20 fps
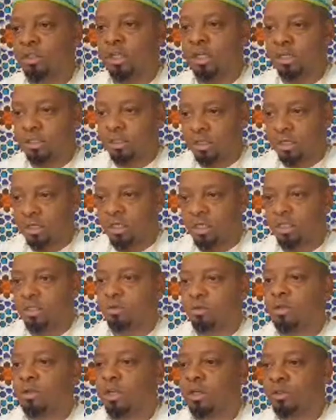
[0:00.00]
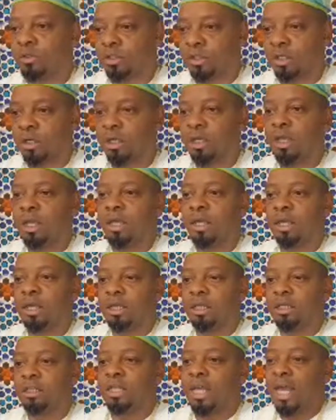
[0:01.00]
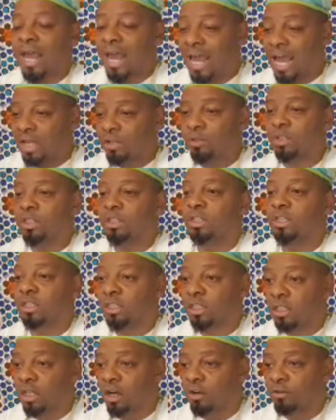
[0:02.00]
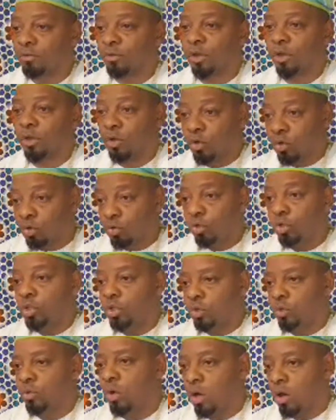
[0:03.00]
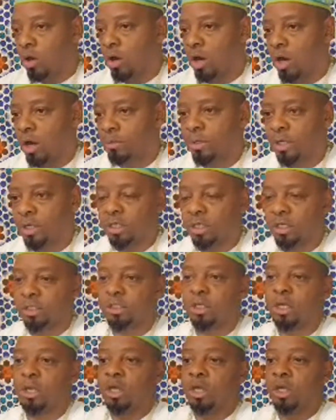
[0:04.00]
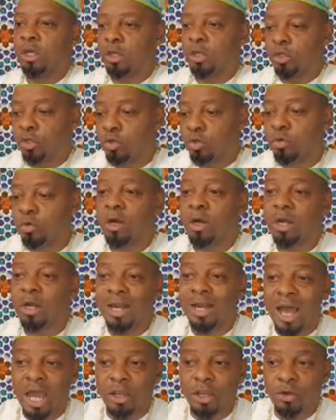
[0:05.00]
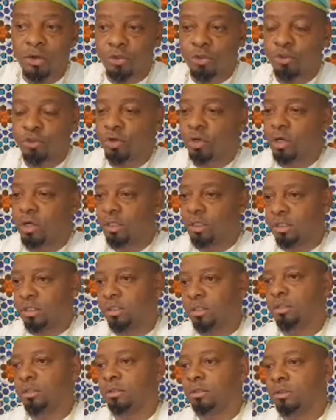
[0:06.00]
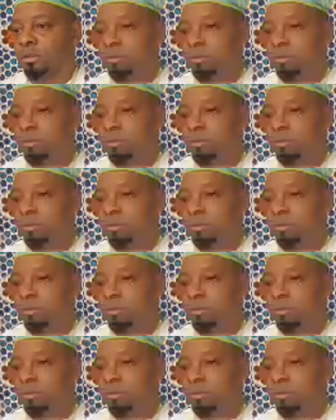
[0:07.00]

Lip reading: and it's going to get you closer to actually discovering who you are, because you are not your thoughts,